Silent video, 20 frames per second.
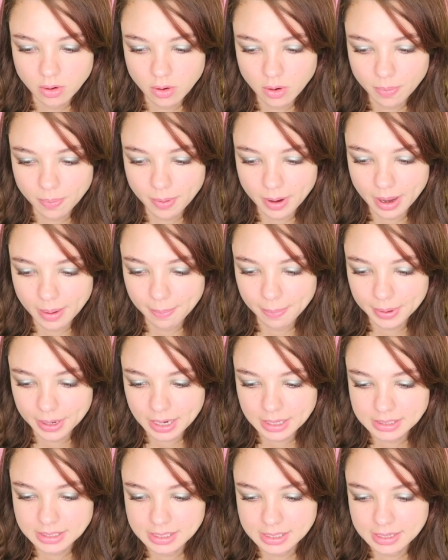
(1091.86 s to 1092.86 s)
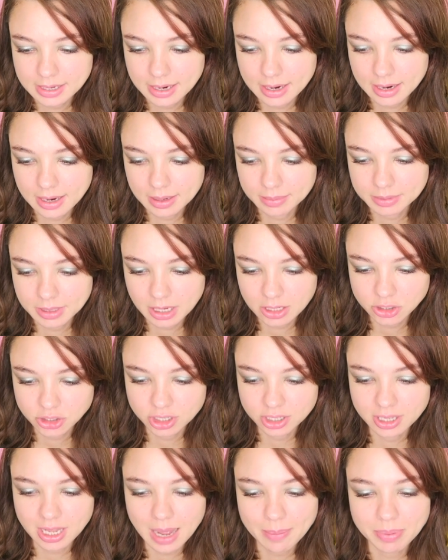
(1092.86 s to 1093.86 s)
Okay, wash our
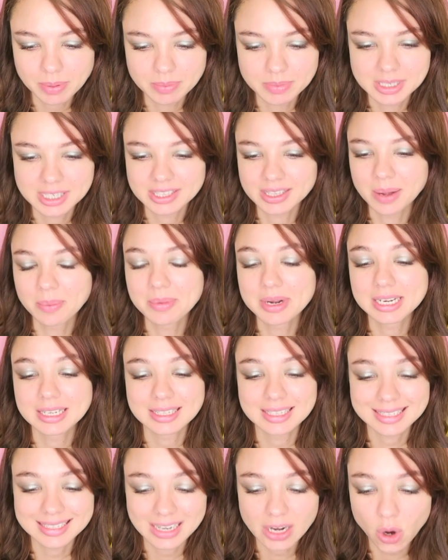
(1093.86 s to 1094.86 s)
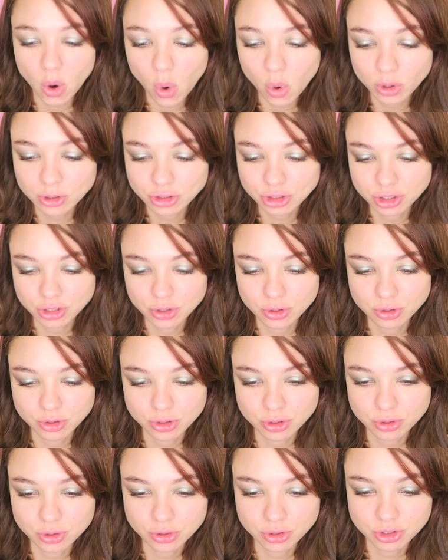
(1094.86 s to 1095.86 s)
paws. We soaped them
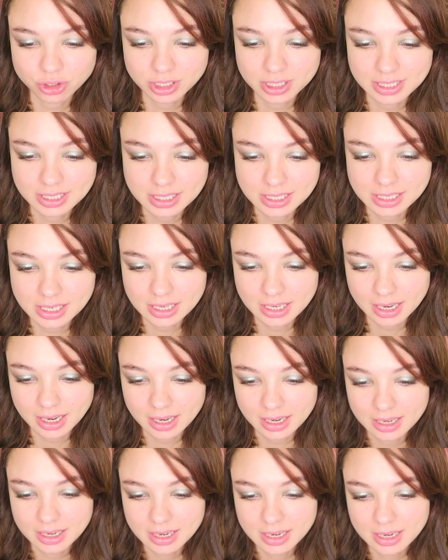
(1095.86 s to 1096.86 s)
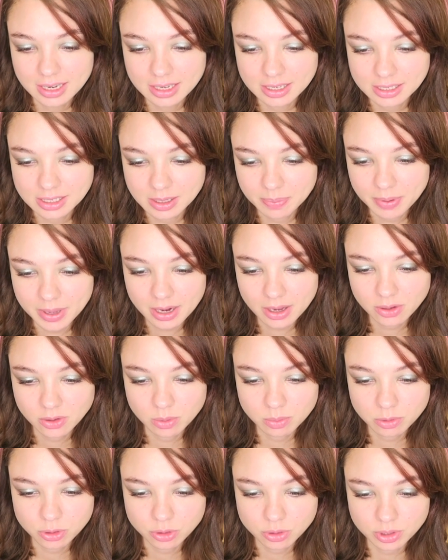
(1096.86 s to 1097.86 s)
all, soaped a lot. So
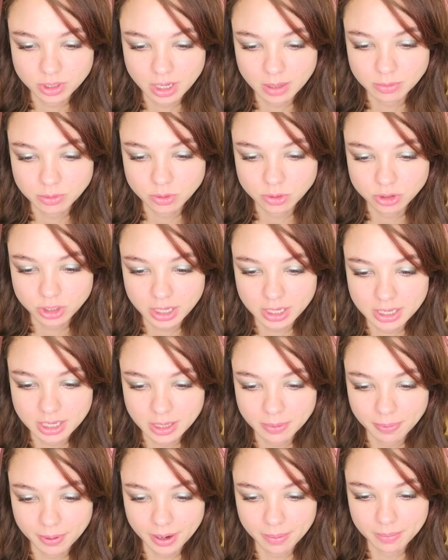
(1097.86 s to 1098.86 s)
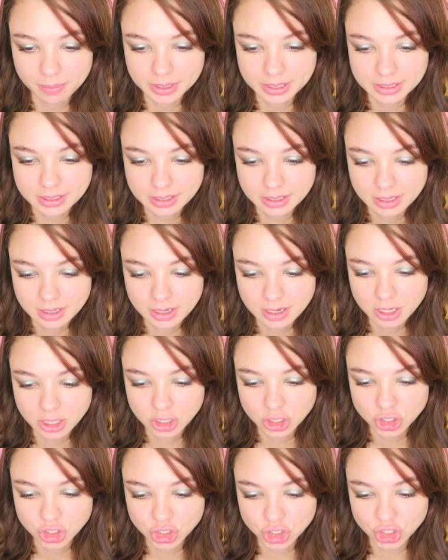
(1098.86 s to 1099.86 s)
now we need to wash them.
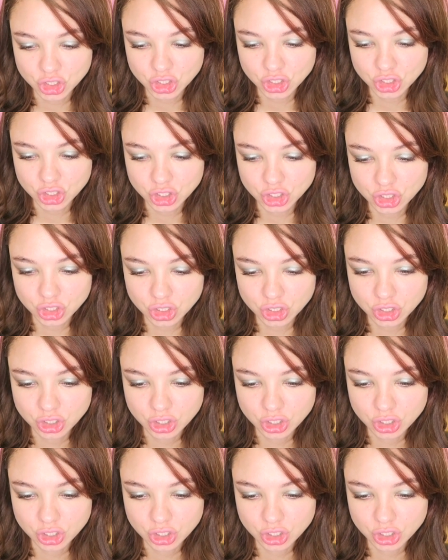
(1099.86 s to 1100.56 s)
Shh